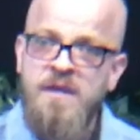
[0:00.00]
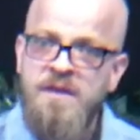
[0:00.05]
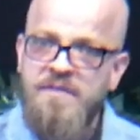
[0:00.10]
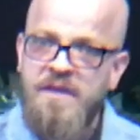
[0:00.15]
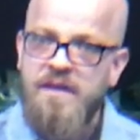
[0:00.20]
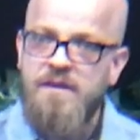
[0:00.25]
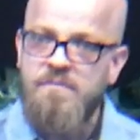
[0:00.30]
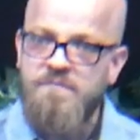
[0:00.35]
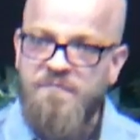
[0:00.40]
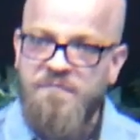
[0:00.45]

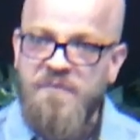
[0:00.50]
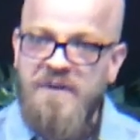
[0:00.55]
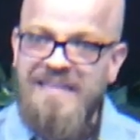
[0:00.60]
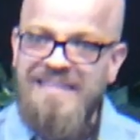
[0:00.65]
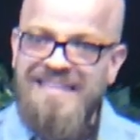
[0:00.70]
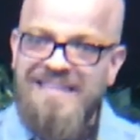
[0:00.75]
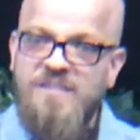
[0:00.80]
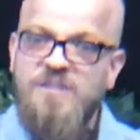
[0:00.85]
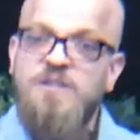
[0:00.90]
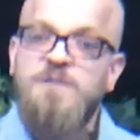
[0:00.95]
that
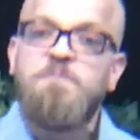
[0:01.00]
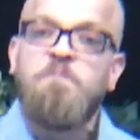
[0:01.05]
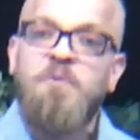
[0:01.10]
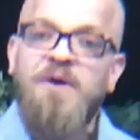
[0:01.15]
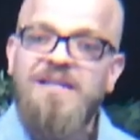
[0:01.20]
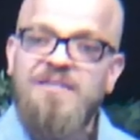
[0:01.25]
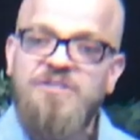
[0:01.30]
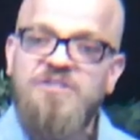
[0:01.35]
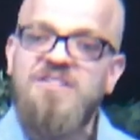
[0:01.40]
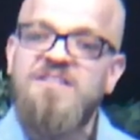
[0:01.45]
find
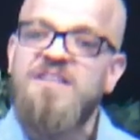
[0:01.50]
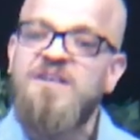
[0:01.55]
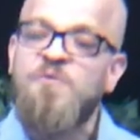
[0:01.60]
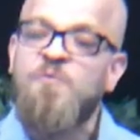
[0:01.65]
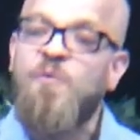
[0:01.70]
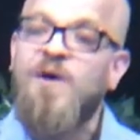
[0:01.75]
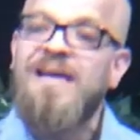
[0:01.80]
expression in